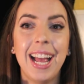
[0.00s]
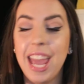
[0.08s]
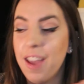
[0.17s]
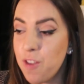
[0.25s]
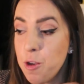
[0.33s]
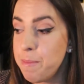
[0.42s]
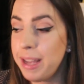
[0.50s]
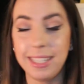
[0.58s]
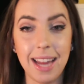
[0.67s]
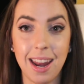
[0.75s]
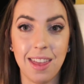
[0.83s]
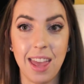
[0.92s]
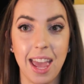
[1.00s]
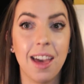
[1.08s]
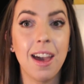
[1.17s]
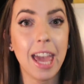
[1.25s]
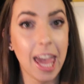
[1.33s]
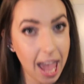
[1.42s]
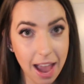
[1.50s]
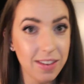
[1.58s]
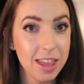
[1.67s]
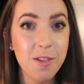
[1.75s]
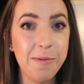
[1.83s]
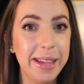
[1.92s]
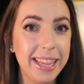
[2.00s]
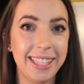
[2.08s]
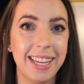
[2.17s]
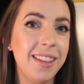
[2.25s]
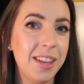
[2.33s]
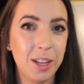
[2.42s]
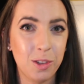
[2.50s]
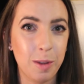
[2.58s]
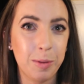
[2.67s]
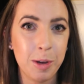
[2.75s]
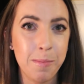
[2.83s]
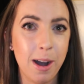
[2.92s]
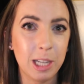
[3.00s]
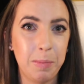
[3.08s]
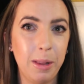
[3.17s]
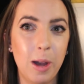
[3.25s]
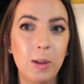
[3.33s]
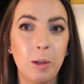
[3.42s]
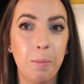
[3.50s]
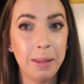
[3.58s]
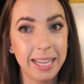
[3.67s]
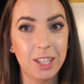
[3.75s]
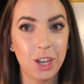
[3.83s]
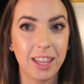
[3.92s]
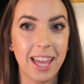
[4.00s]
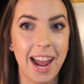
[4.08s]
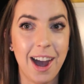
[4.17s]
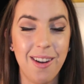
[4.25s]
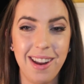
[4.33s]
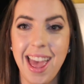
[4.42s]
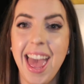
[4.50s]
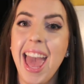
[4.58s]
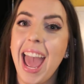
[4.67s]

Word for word: If you missed anything, Everything will be listed in the description box below, so please check that out.